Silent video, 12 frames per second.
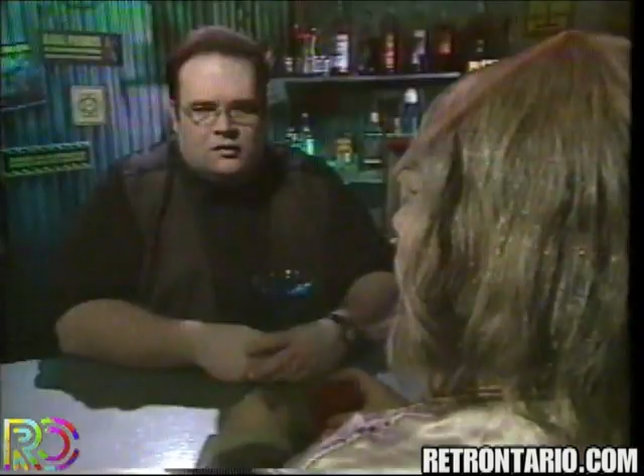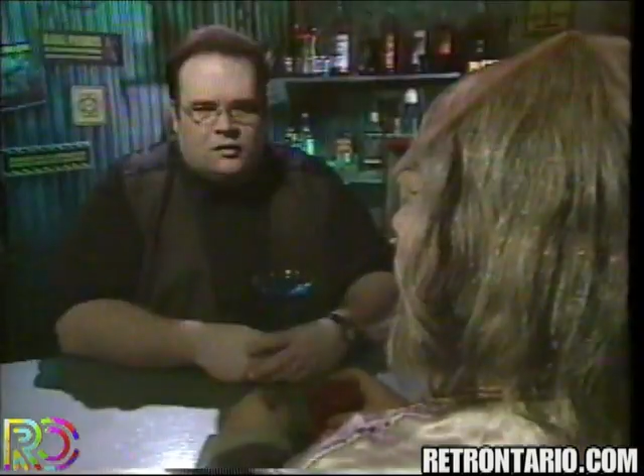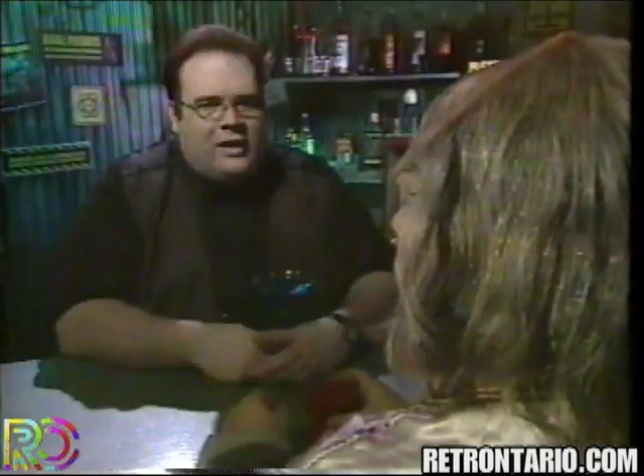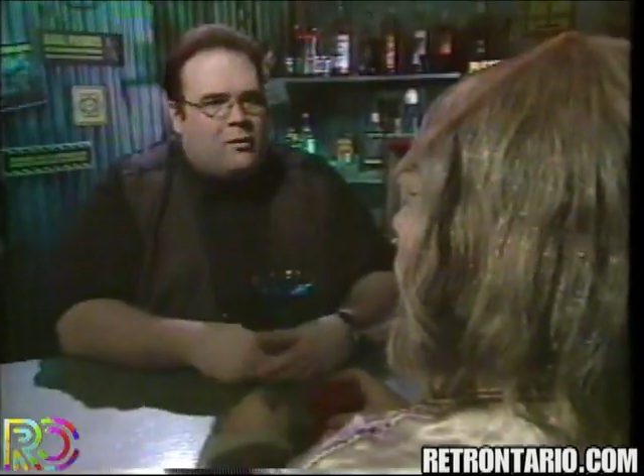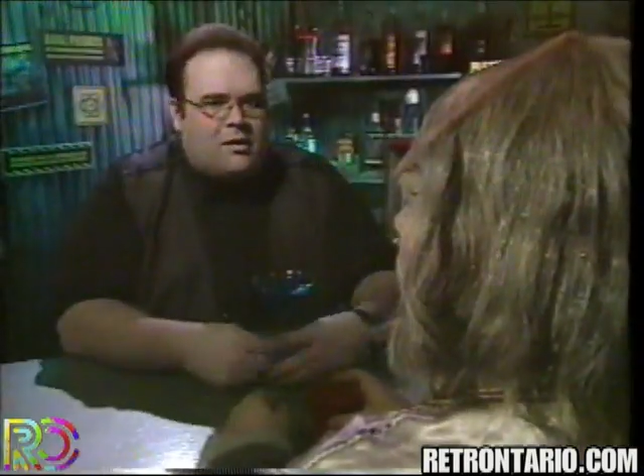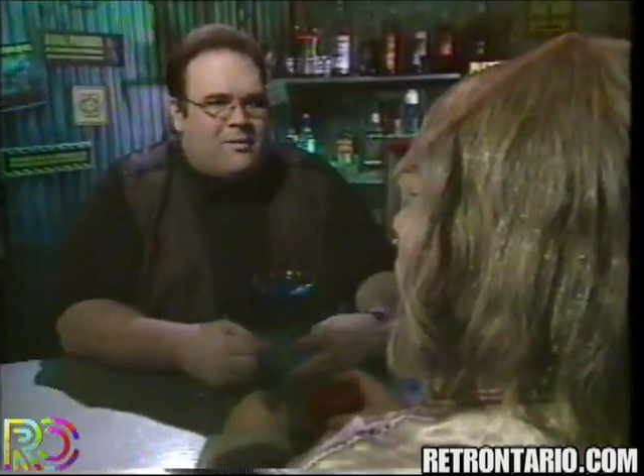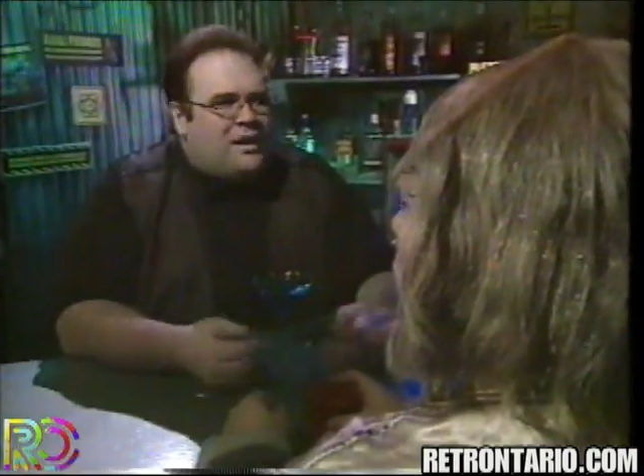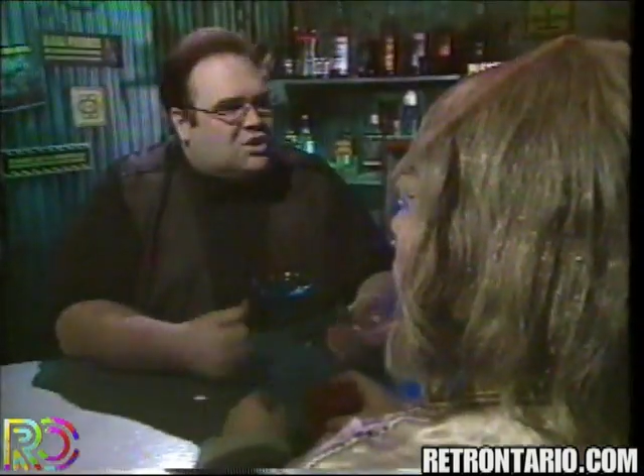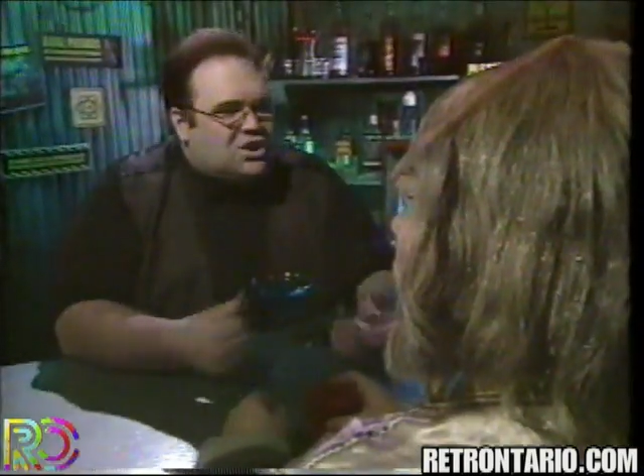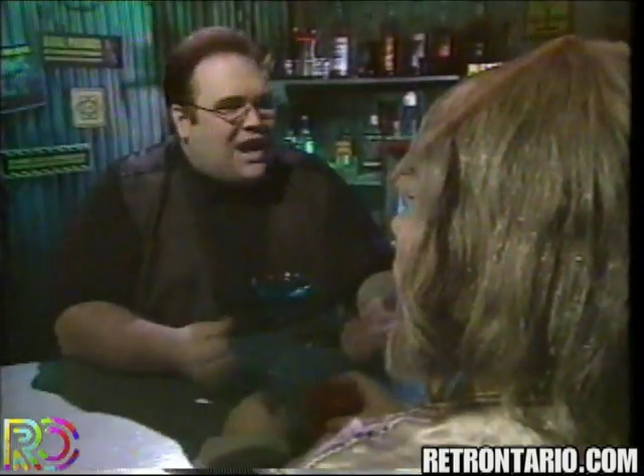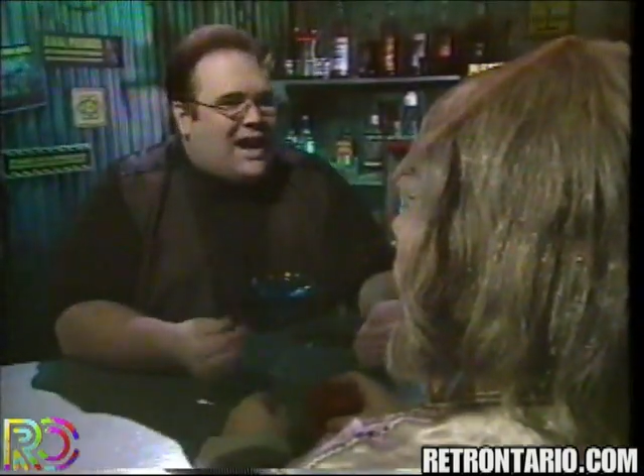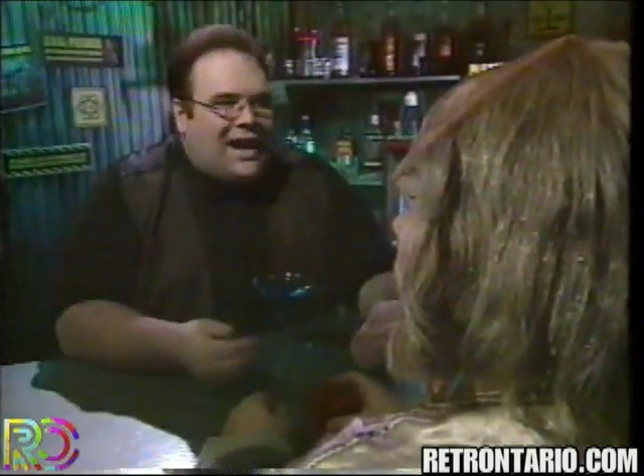So, like, what about a
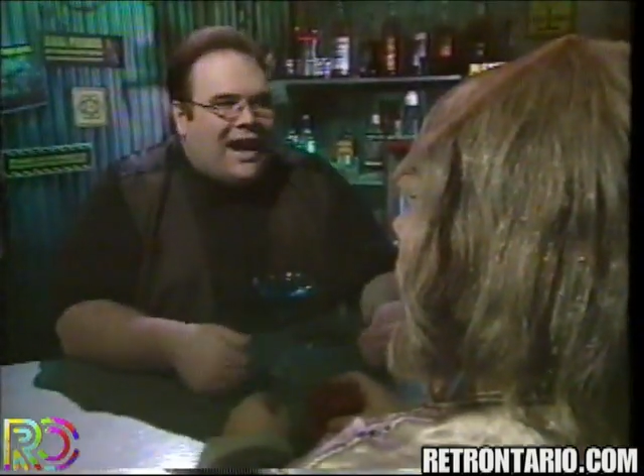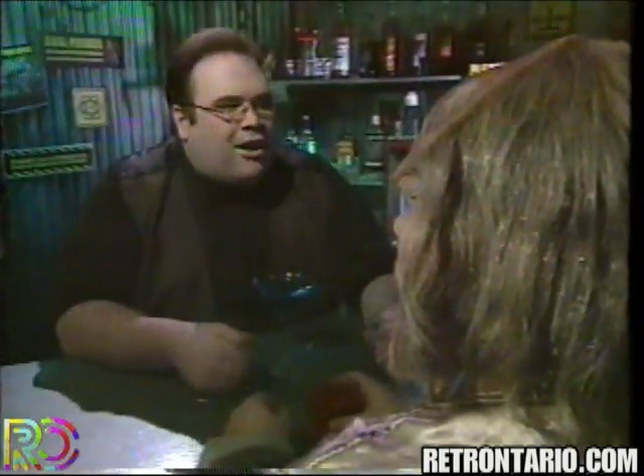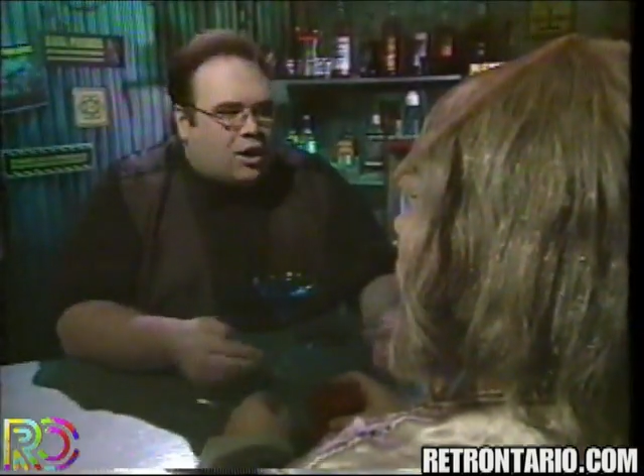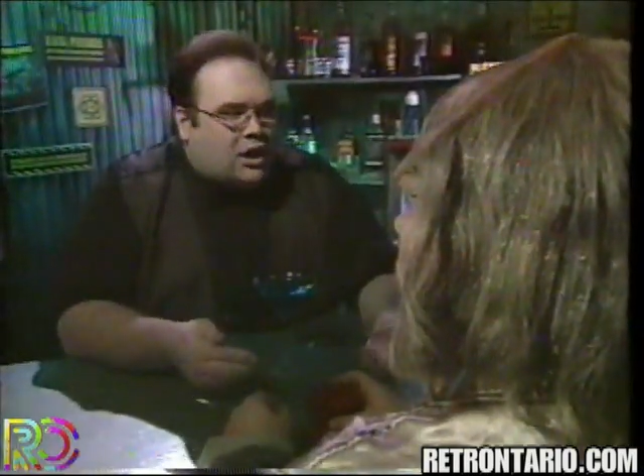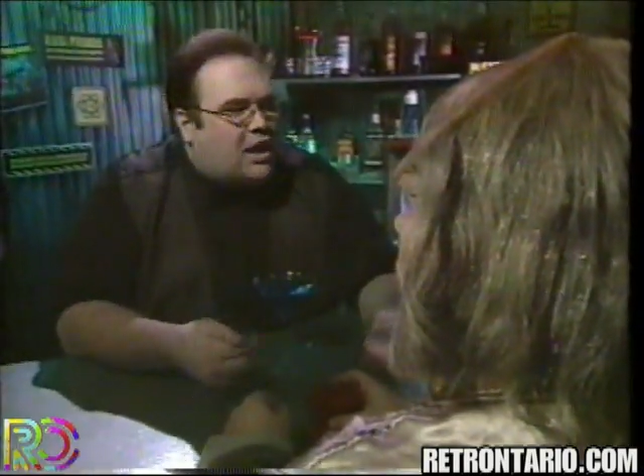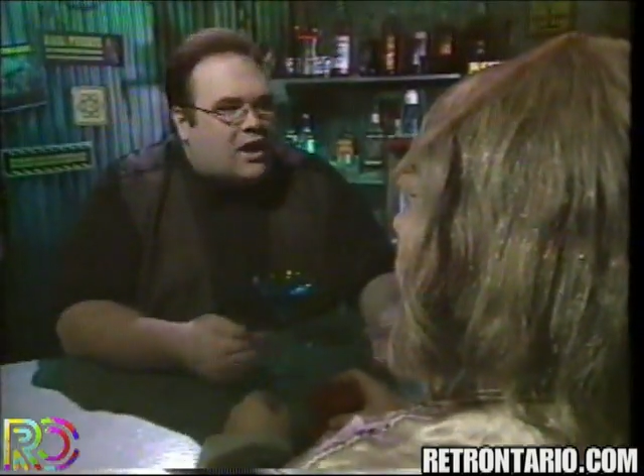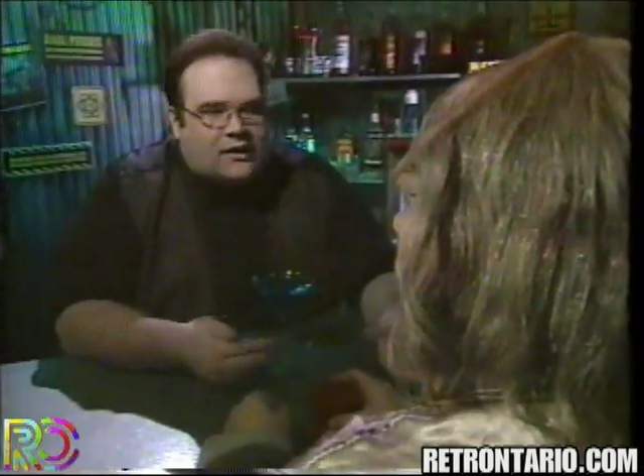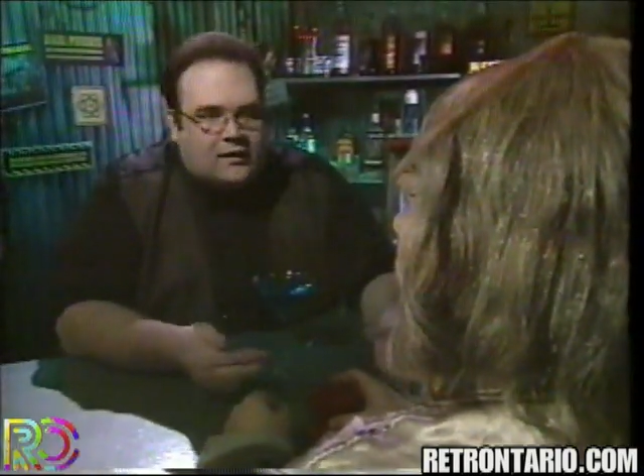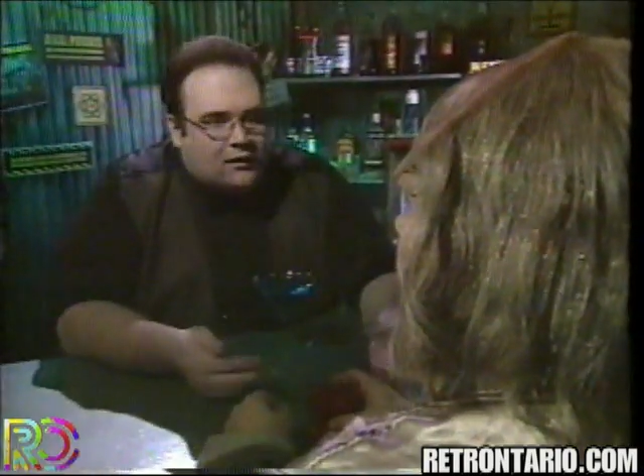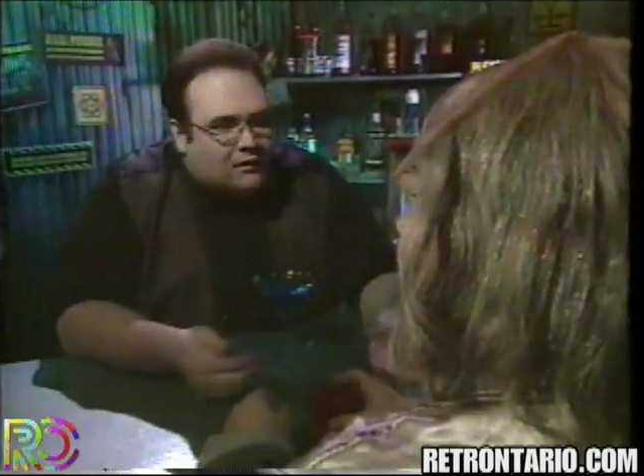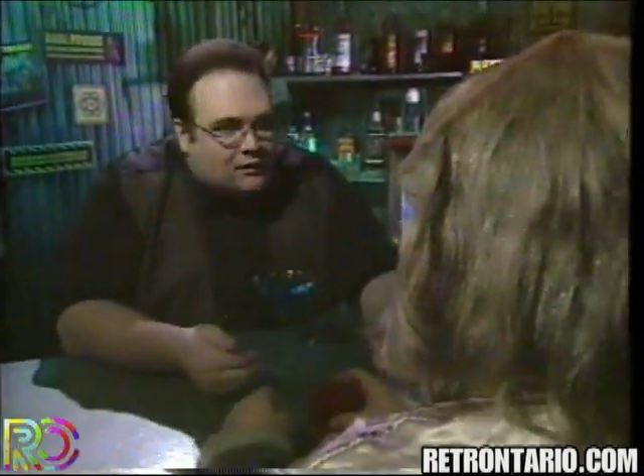shag haircut?